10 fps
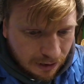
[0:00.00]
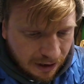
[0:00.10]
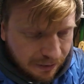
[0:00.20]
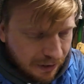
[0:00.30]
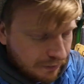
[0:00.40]

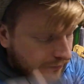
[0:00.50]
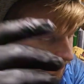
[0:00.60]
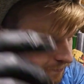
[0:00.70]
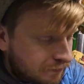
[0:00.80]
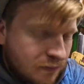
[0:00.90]
Anyway,
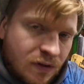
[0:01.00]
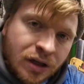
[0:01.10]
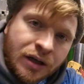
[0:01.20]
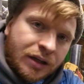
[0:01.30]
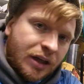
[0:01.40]

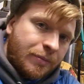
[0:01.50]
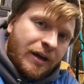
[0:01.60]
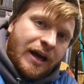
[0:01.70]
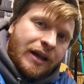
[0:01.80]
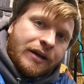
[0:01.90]

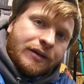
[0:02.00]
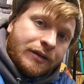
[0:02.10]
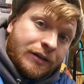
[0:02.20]
keeping at it.